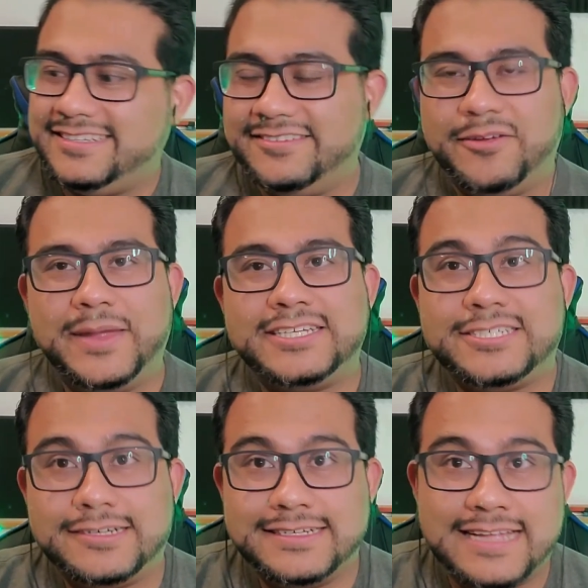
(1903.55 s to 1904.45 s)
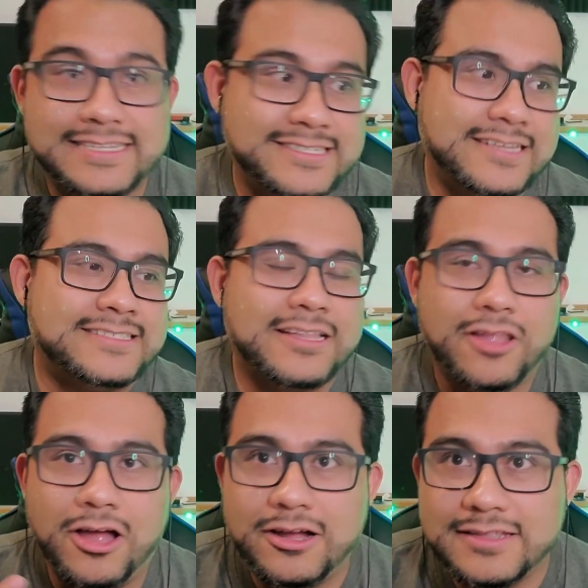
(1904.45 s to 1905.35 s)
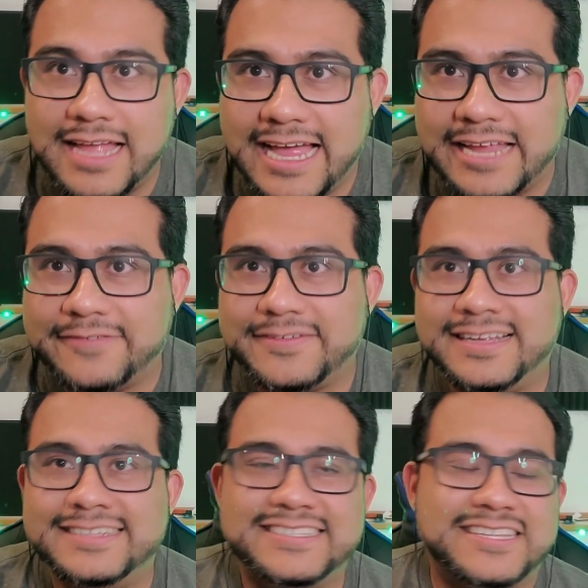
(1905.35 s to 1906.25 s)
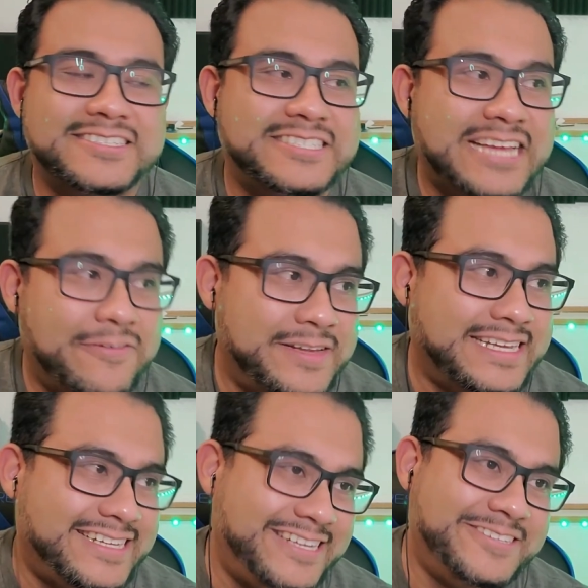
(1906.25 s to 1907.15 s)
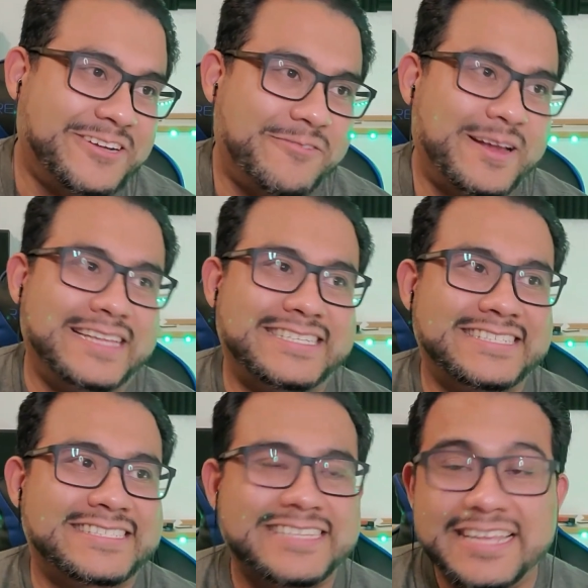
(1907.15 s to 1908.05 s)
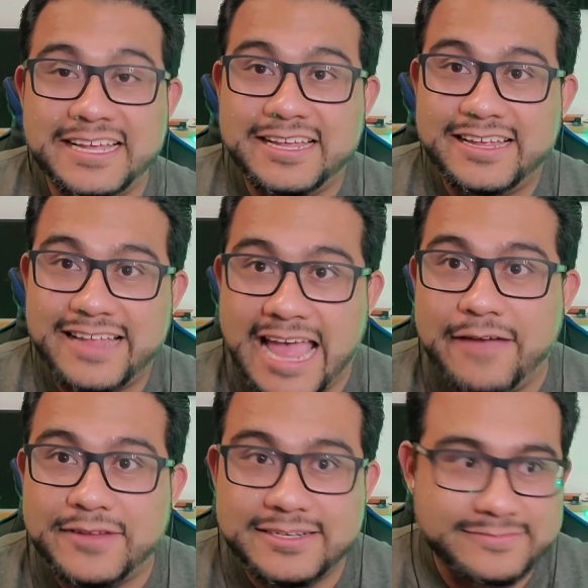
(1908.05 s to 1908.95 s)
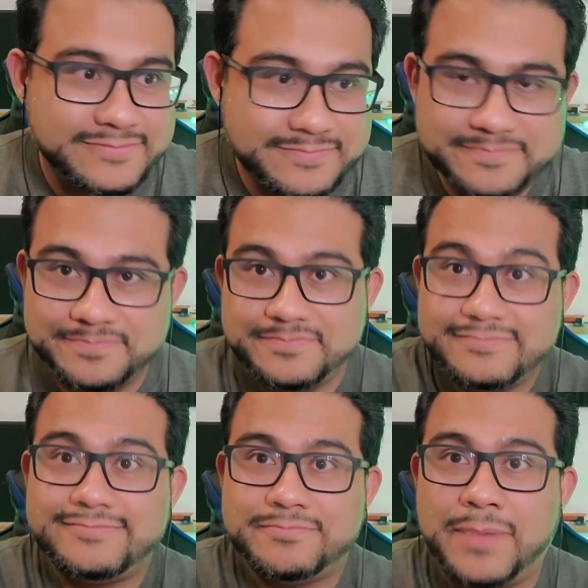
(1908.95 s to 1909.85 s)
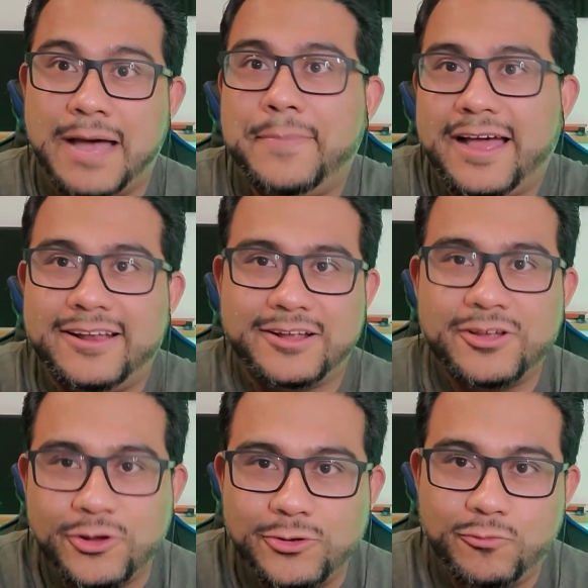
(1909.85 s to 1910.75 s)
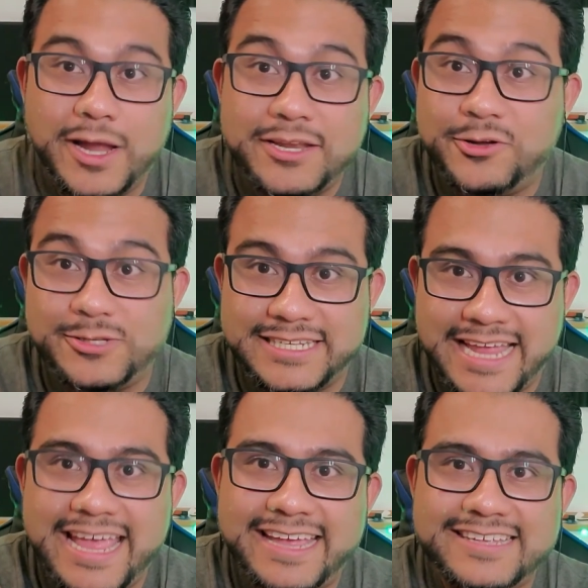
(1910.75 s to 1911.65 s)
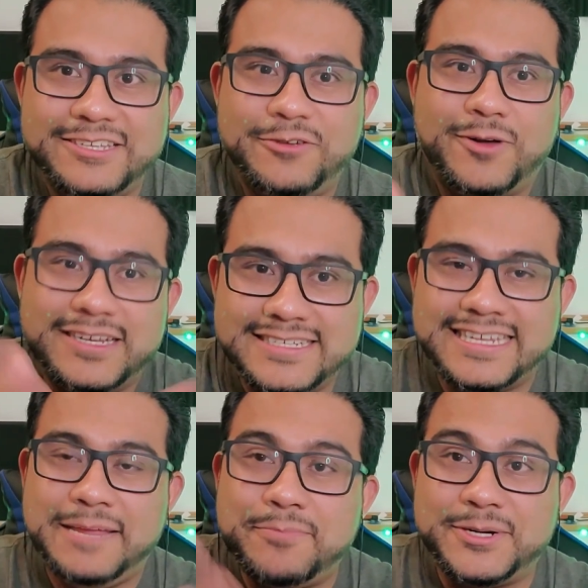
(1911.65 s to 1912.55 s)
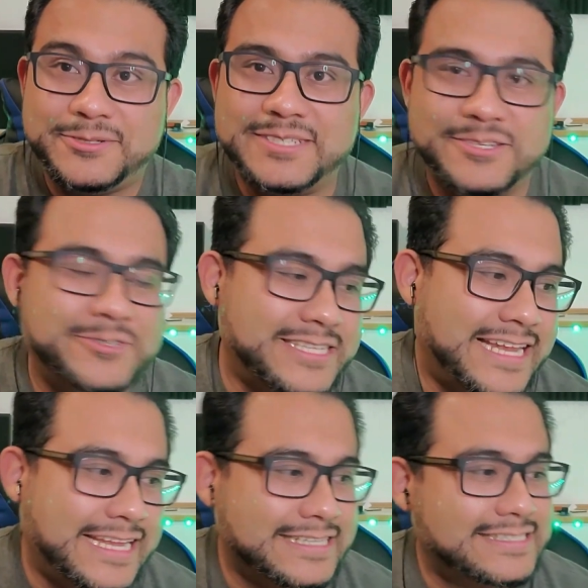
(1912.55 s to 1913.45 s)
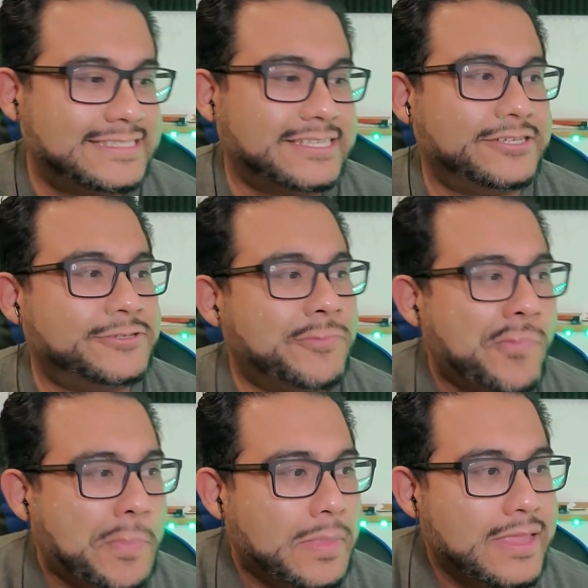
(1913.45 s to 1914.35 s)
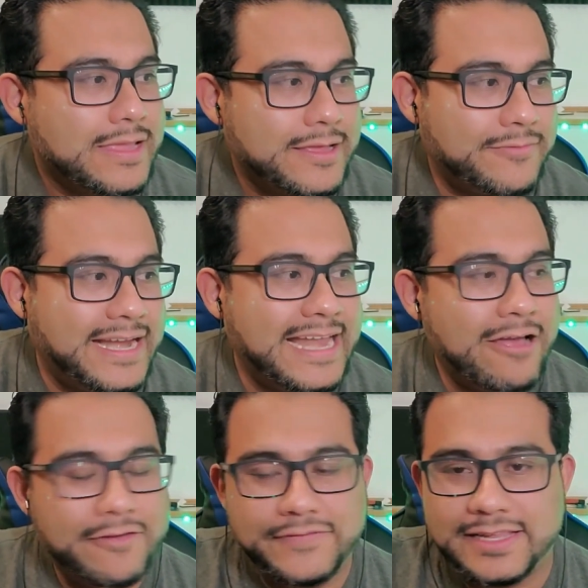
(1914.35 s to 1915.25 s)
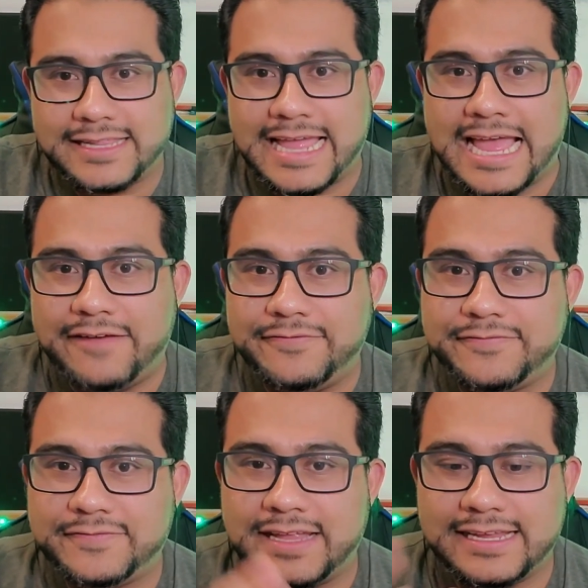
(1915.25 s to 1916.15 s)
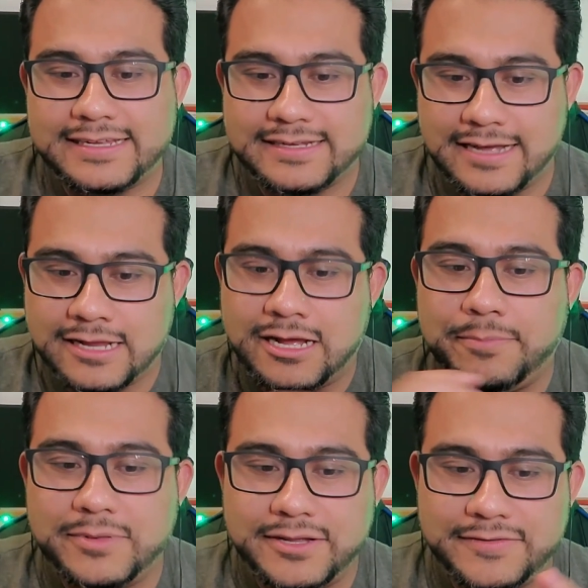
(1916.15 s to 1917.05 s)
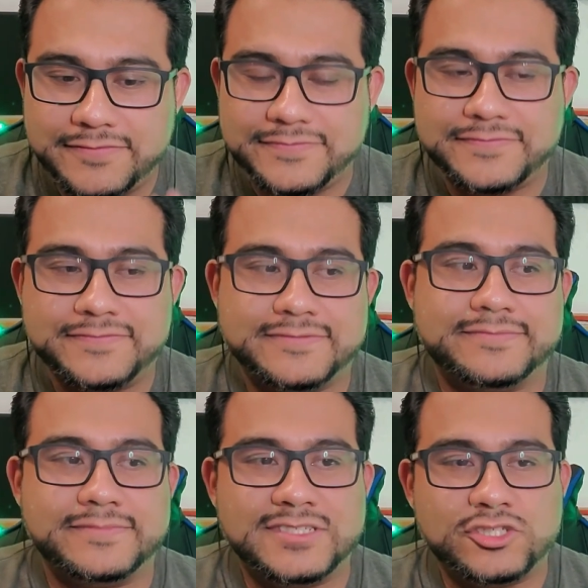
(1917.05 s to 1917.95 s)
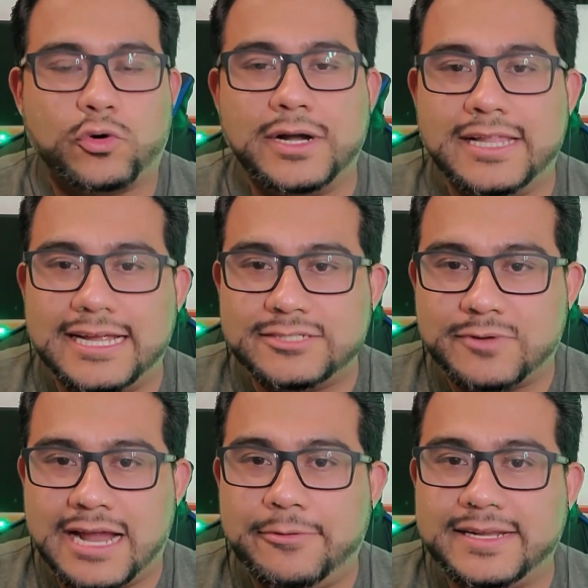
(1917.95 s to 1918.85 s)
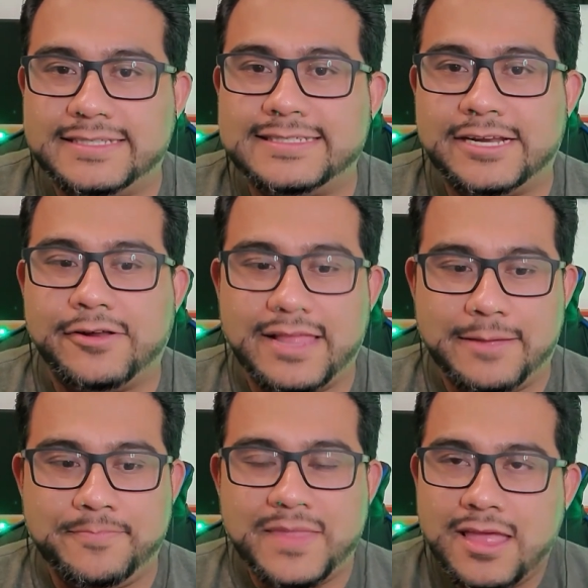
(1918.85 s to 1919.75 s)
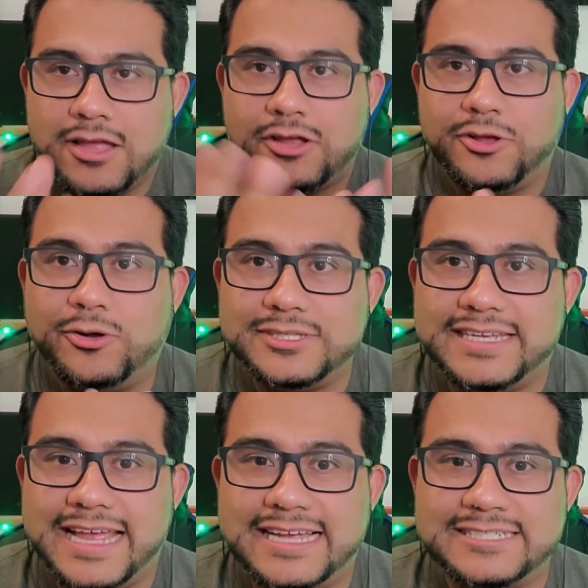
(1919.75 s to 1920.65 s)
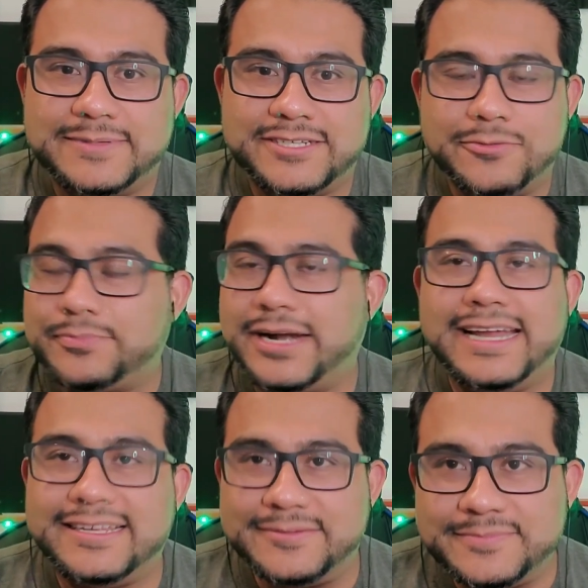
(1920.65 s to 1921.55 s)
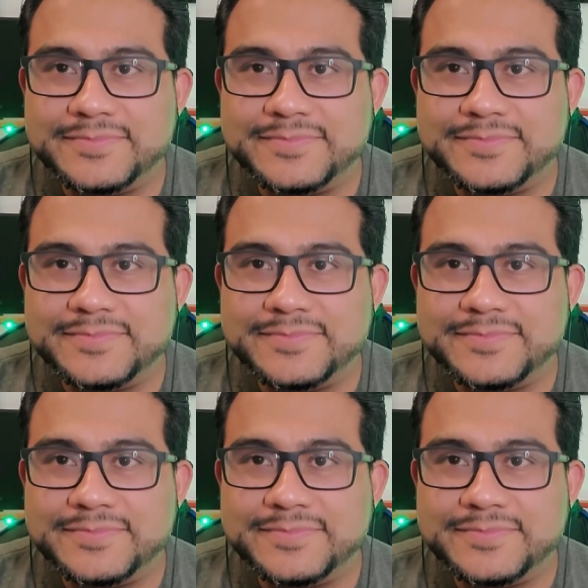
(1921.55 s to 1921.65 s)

You know, make sure it has a long life. It has longevity. You don't want to just have it pop out a gold one golden egg. You want it to keep producing golden eggs. So right now, I feel like they have like a couple of storylines where I would consider them golden eggs, but don't break them.